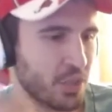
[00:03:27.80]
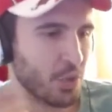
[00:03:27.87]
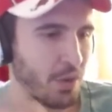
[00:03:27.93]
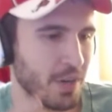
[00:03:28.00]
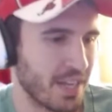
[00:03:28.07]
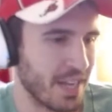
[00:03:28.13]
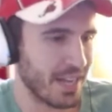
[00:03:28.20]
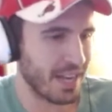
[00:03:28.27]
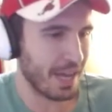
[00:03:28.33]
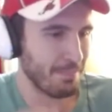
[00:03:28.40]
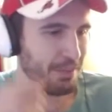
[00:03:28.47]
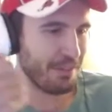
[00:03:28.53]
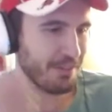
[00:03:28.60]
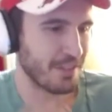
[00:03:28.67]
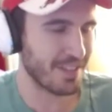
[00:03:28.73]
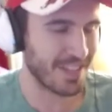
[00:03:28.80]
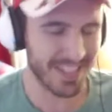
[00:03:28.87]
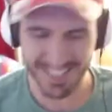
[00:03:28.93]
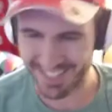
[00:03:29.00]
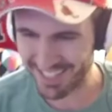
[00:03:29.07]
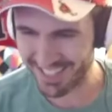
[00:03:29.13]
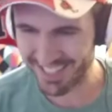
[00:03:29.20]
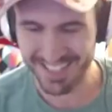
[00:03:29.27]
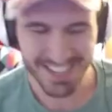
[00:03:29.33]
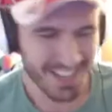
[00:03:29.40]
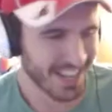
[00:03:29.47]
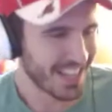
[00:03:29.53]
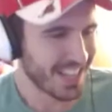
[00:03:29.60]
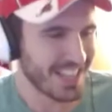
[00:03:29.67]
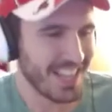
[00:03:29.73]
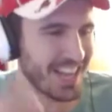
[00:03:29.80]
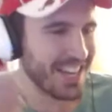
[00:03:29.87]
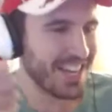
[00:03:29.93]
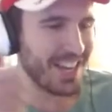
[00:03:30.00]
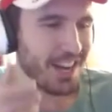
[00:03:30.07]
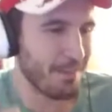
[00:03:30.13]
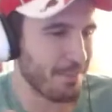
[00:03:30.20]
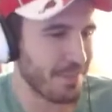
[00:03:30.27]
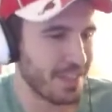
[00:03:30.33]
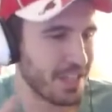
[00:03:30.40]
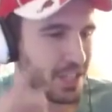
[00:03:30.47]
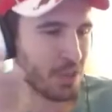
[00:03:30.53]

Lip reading: joint, and I'll be light up the